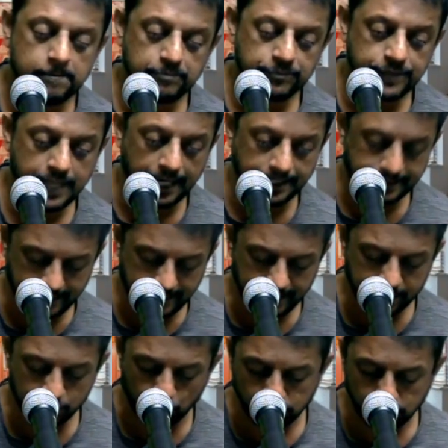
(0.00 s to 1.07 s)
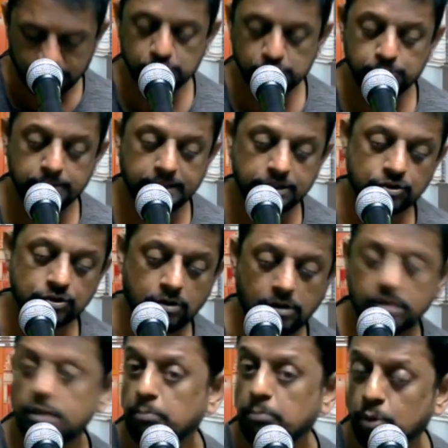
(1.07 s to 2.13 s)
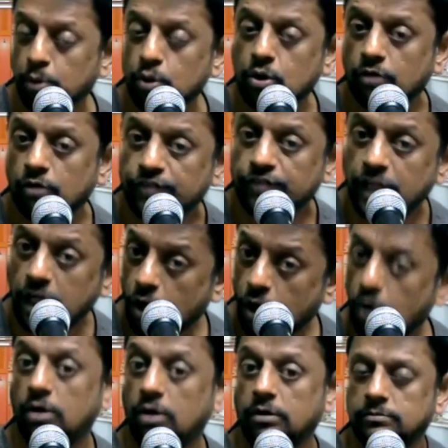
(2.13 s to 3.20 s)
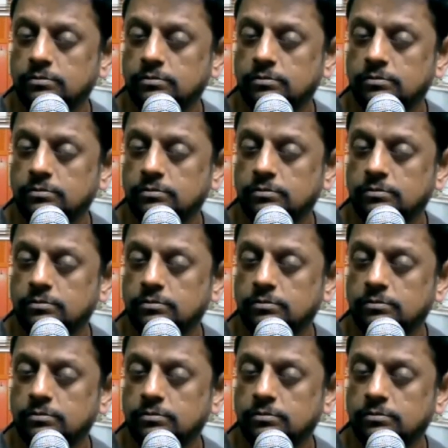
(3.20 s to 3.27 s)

the entire Old Testament is called the book of the law,